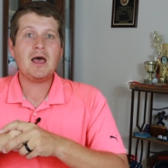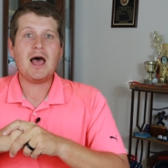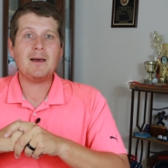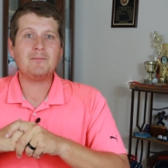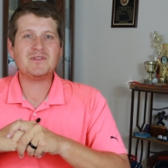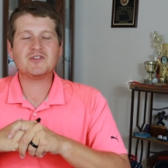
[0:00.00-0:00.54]

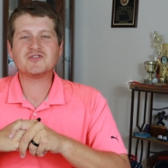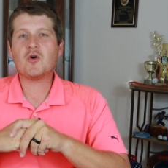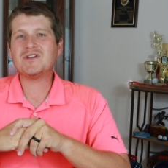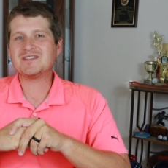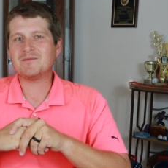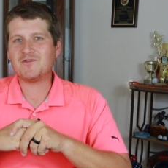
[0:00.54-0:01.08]
um, but there's
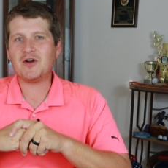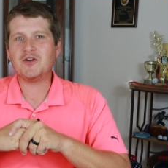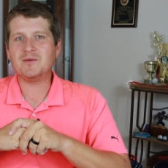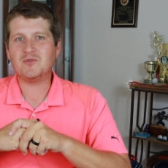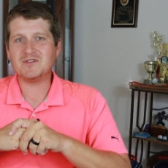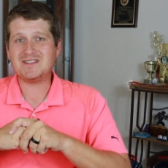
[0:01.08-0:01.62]
always some
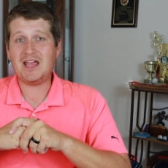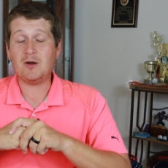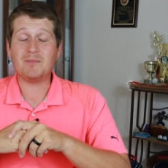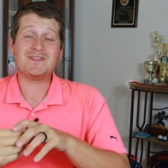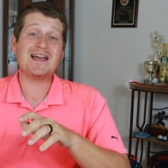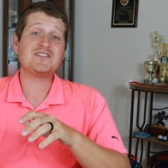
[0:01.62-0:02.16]
variables there.
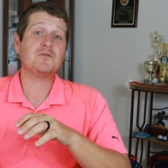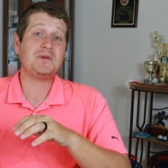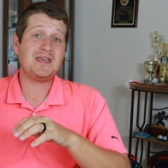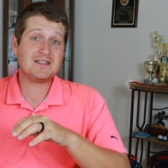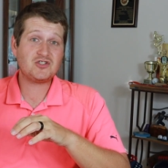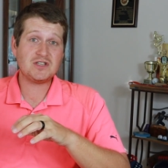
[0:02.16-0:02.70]
But that's what
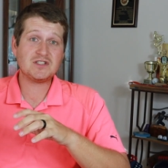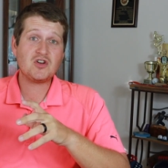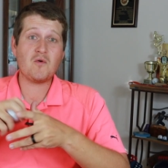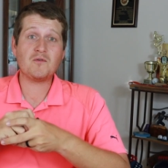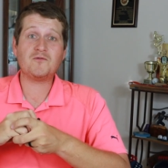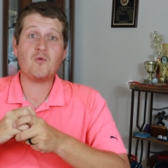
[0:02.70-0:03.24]
PXG is
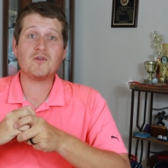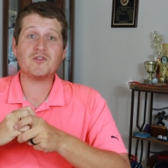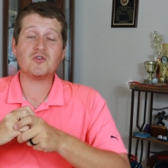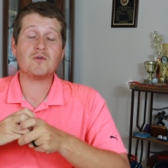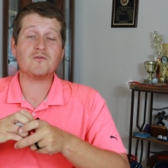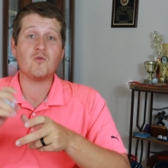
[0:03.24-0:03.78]
going for. They're
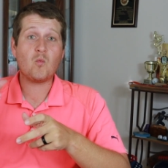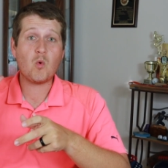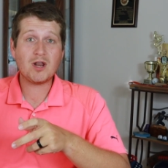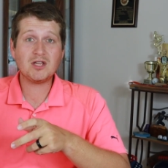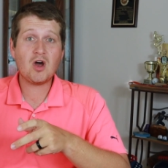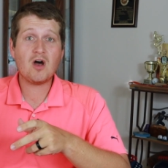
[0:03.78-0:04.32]
going for
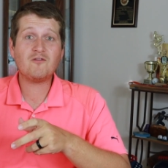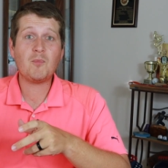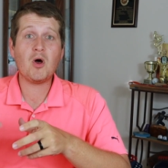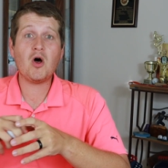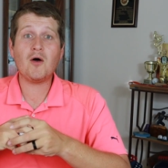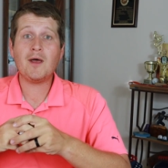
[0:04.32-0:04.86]
one golf
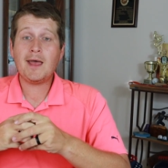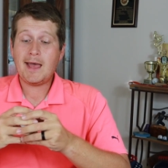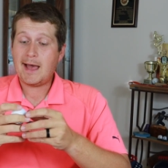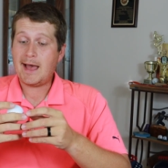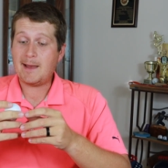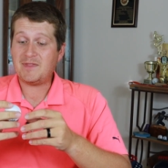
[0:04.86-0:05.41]
ball
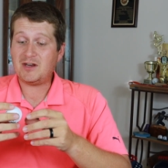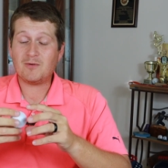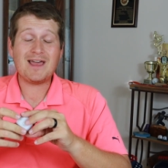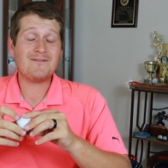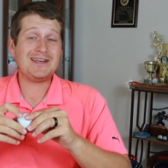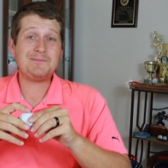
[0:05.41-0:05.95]
um, they don't
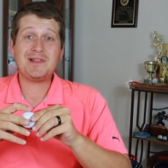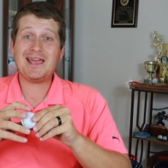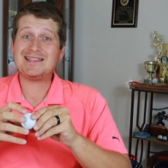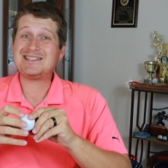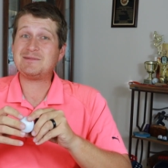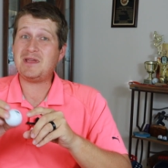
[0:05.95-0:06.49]
have any
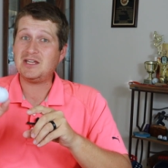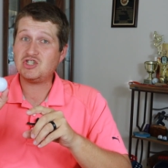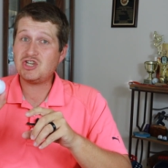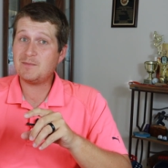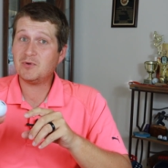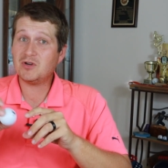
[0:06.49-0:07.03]
plans to make a
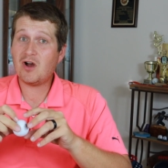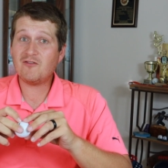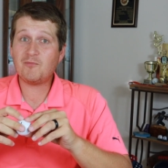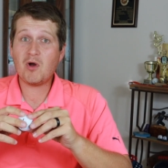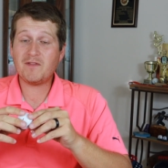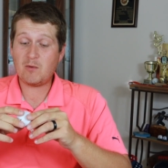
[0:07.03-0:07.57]
cheaper
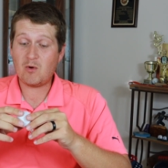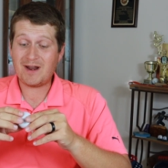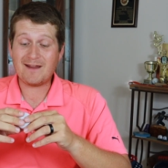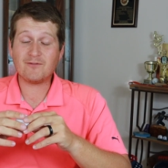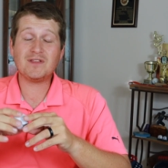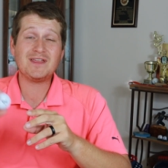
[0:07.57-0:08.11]
golf ball. They want
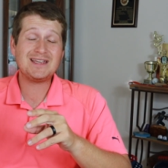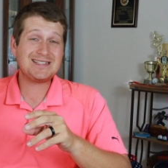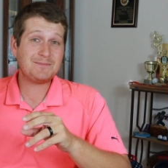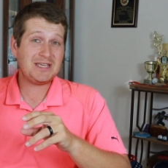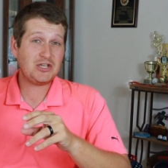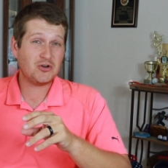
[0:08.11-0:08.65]
everything
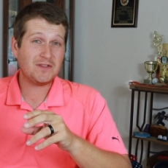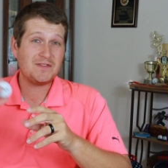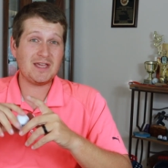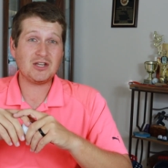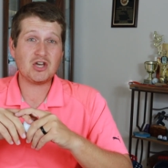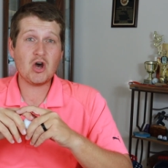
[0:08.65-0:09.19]
to be
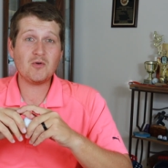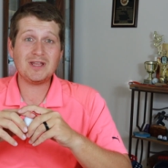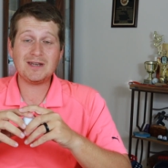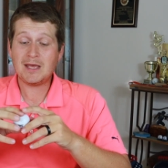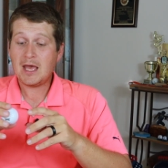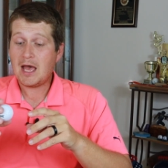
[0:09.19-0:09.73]
urethane
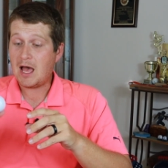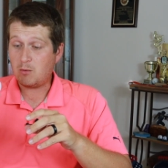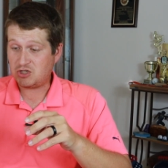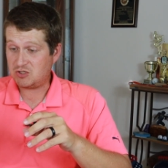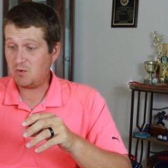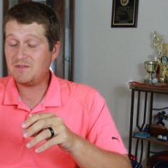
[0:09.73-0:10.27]
coated, uh,
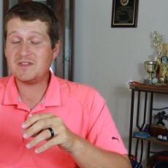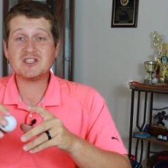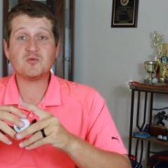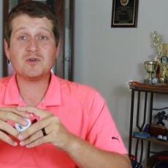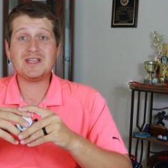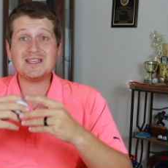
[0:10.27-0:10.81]
which is what
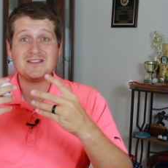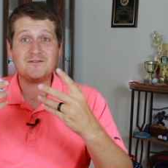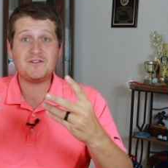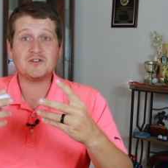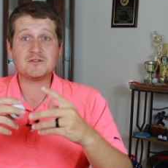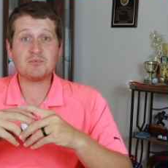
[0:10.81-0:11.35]
this one is. It
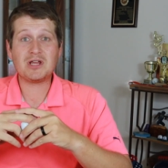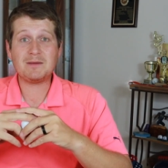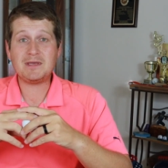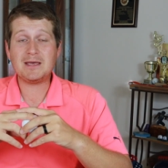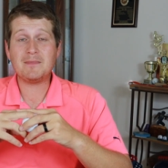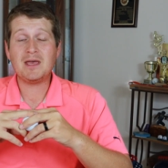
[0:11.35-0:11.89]
feels
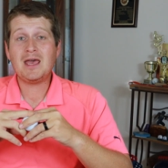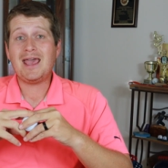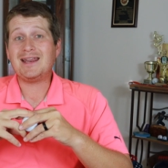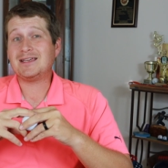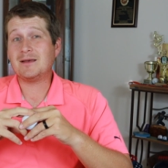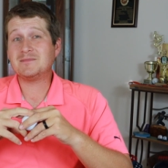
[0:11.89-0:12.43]
premium,
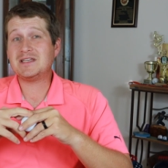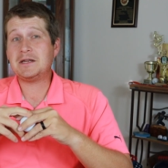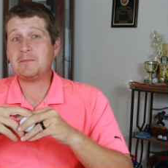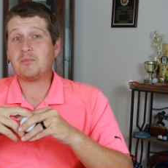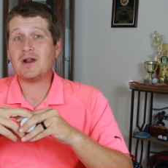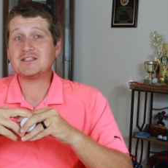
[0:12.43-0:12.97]
and it comes in at
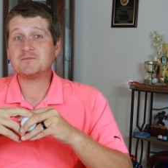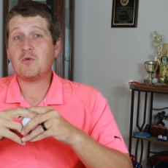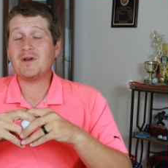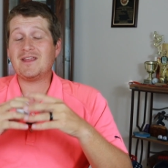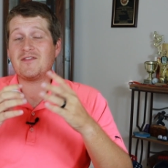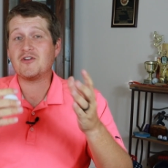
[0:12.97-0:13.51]
a price point at